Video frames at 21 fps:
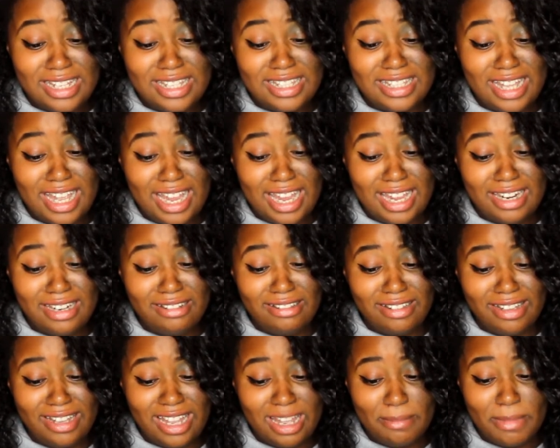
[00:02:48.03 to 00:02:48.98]
Zayn,
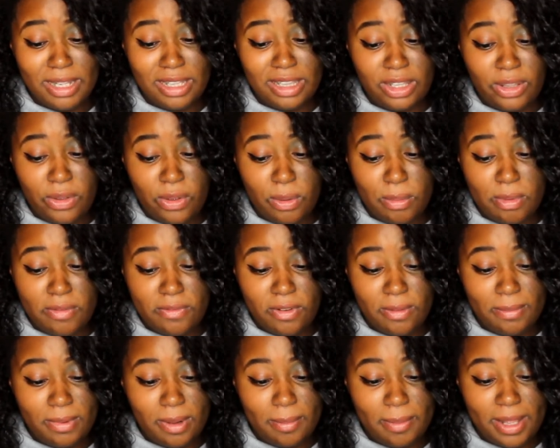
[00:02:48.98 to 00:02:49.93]
Liam, and Louis will be
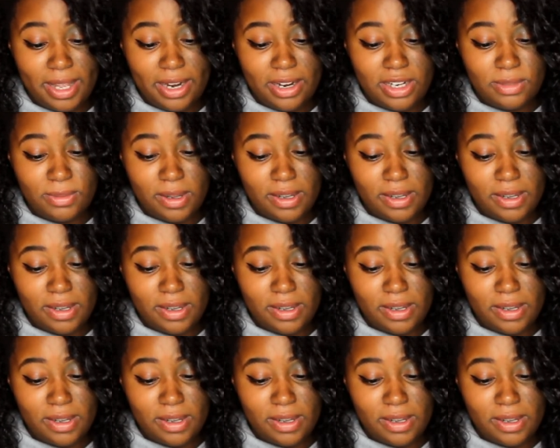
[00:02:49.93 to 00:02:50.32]
football players,